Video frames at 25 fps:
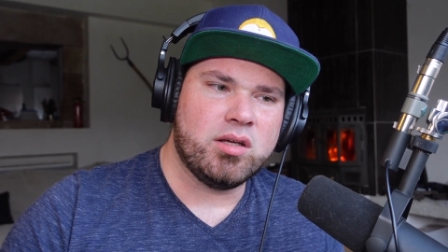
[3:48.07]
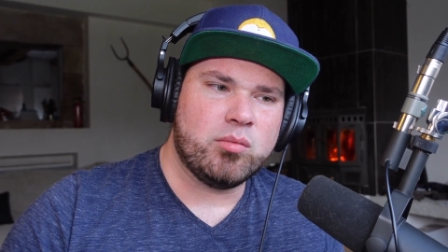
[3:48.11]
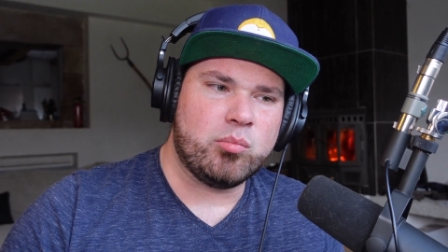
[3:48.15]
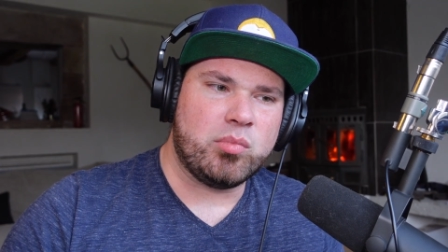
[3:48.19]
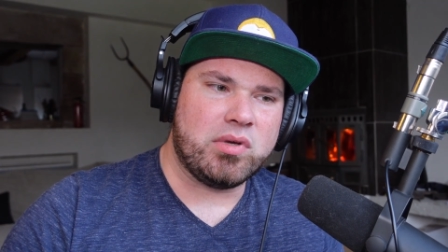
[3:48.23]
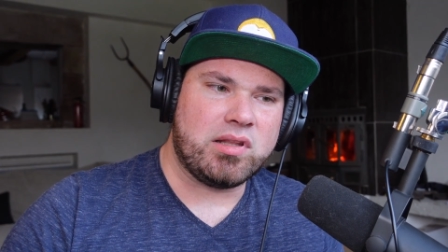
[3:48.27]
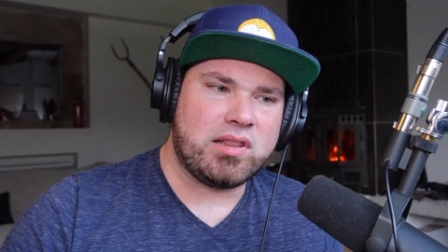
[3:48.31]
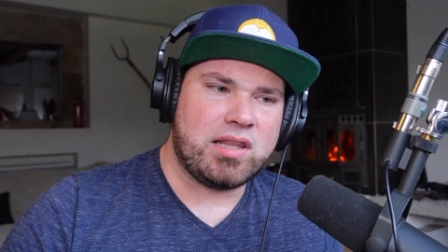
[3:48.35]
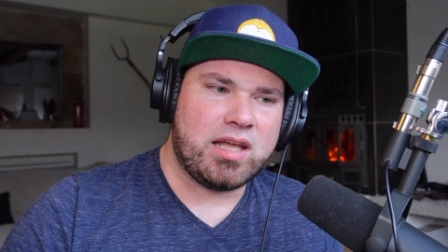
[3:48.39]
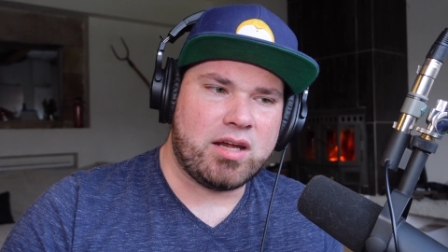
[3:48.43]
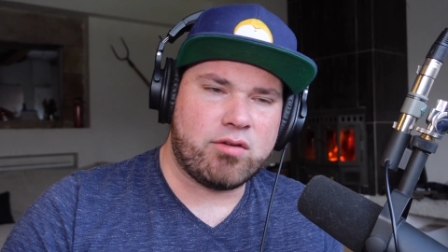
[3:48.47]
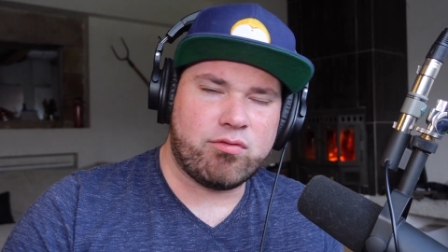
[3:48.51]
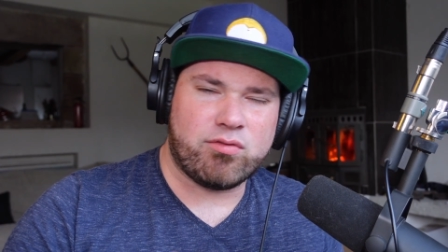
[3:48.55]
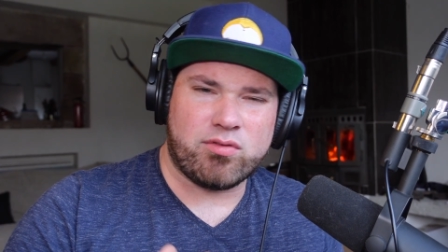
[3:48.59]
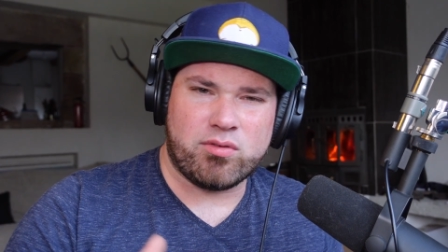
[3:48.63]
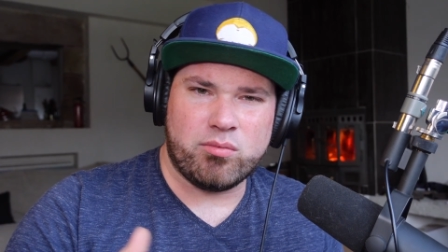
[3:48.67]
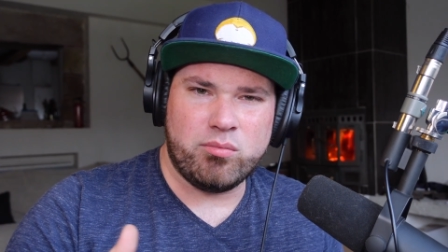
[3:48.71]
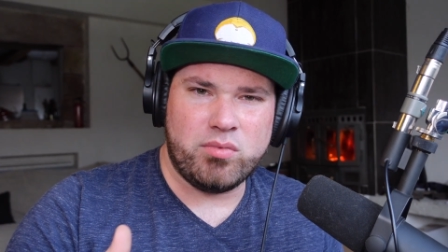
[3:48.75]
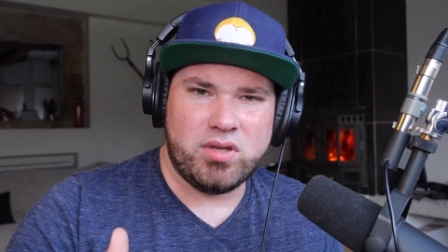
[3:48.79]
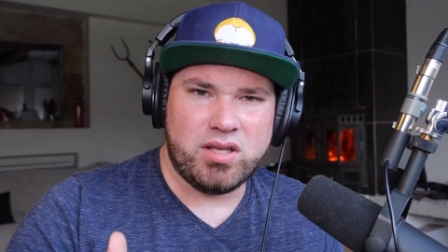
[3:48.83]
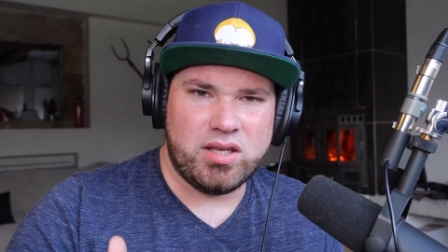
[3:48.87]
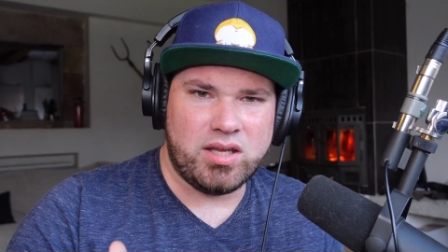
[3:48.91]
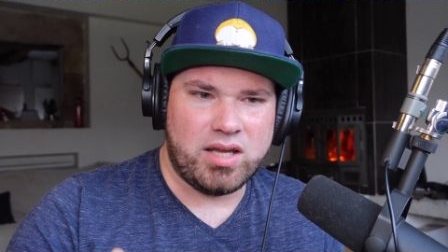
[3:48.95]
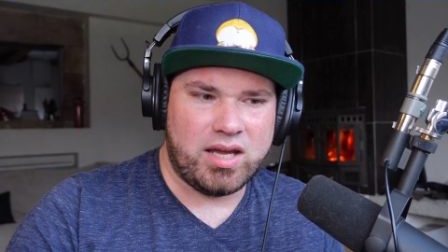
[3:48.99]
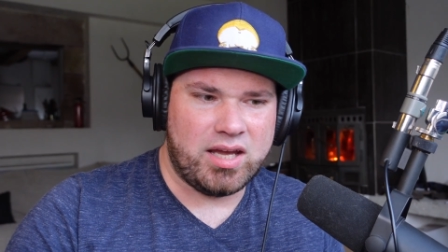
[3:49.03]
But like for
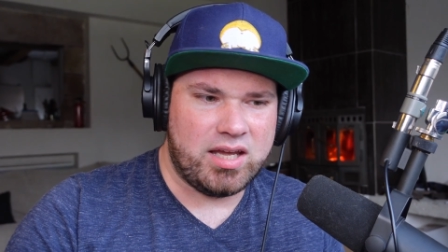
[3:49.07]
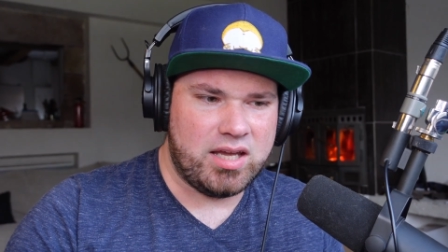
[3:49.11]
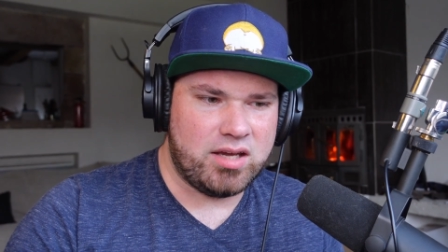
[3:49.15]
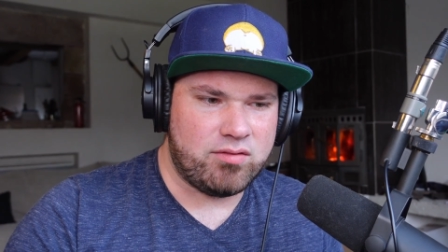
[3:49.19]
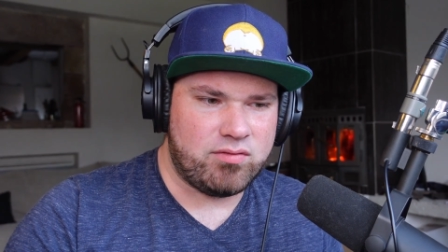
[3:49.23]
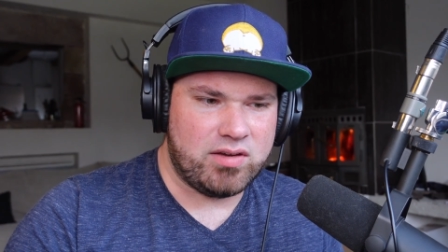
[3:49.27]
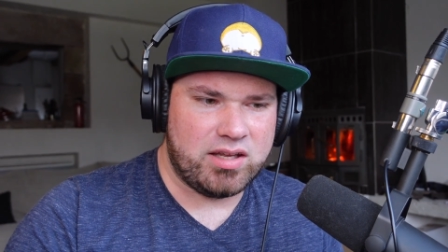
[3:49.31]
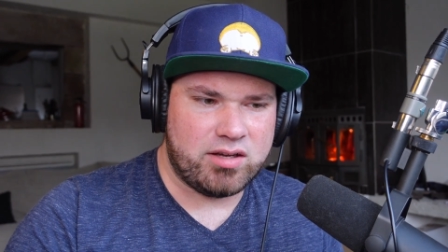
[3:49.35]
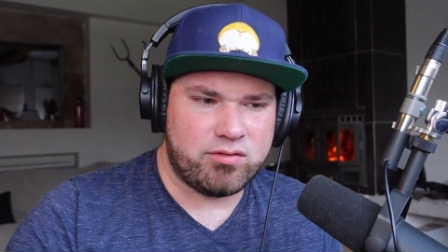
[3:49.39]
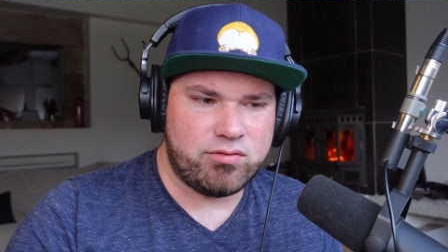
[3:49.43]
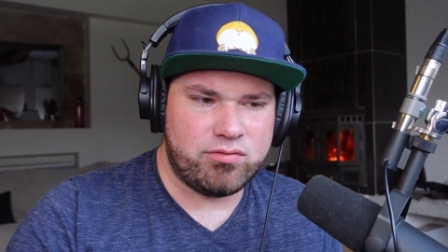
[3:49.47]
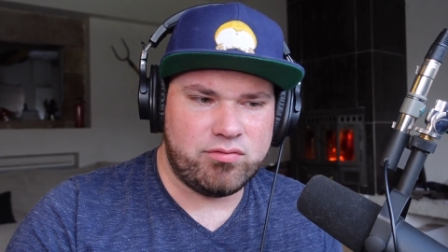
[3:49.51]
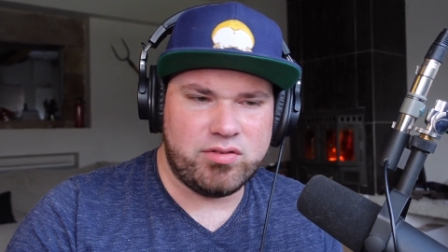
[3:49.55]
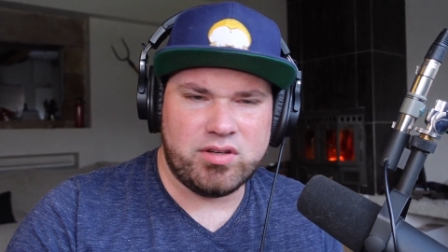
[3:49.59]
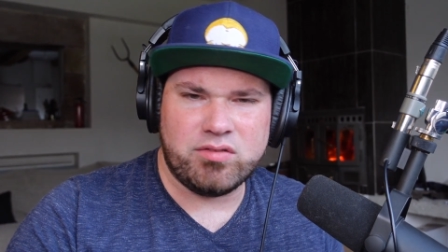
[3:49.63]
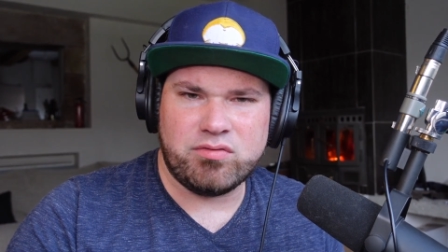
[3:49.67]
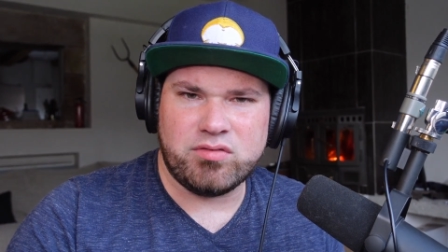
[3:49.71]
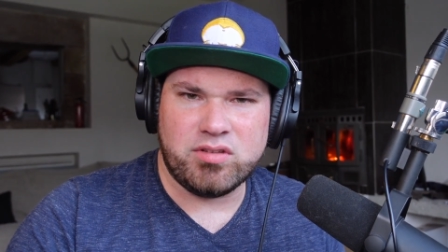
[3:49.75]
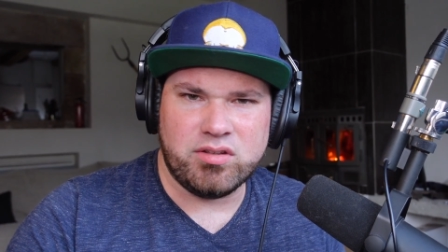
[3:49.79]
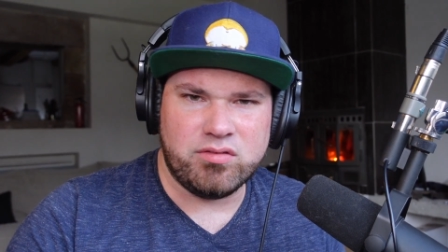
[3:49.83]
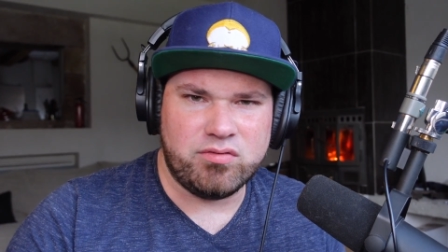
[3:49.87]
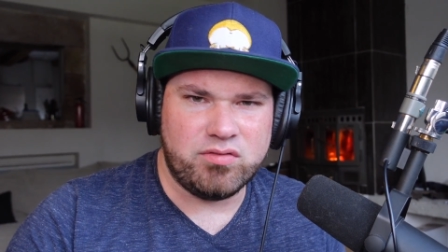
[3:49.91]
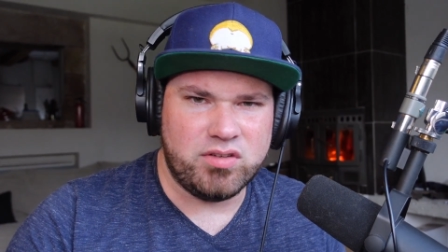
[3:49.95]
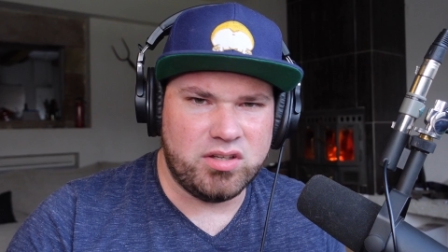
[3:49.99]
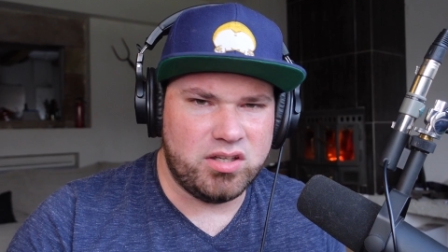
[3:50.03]
me, I have like
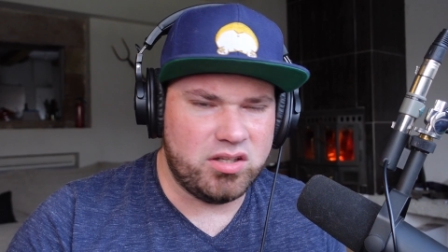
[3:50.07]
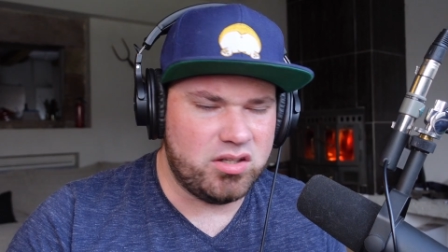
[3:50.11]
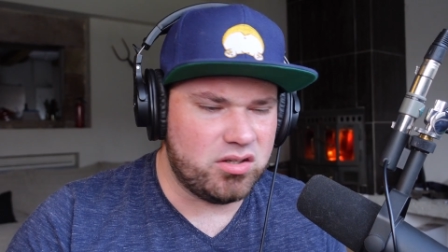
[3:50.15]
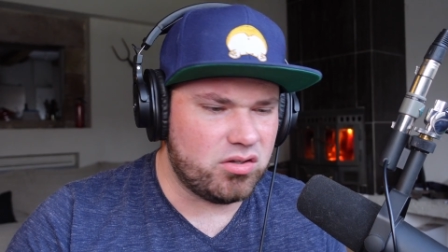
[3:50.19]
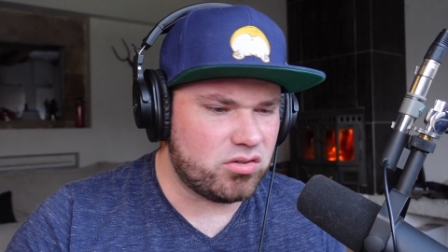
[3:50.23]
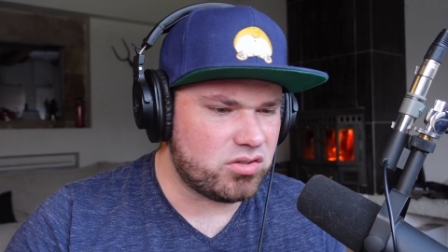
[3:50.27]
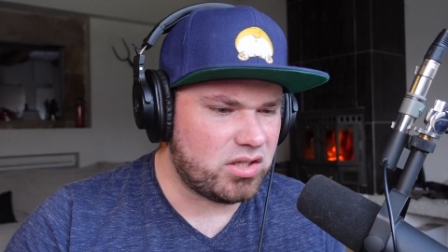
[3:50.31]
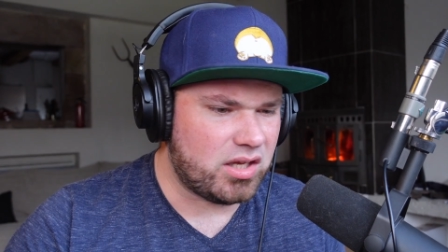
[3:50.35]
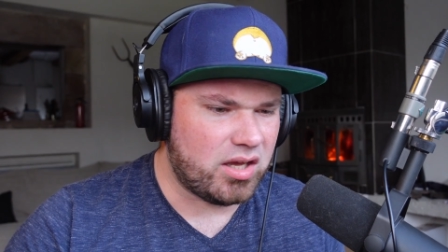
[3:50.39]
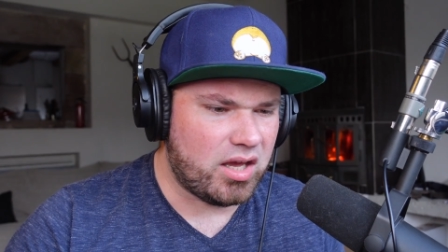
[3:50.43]
50 videos.